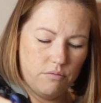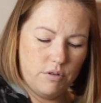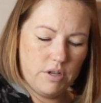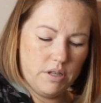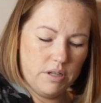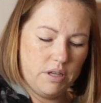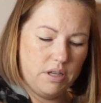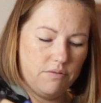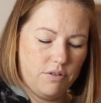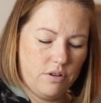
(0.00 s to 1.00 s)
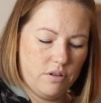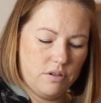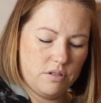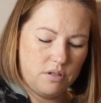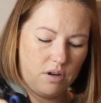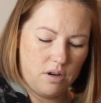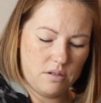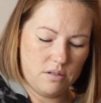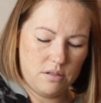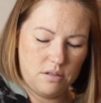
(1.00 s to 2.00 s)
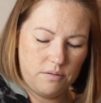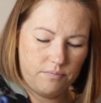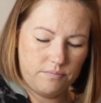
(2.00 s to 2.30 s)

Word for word: Really give it a good toss.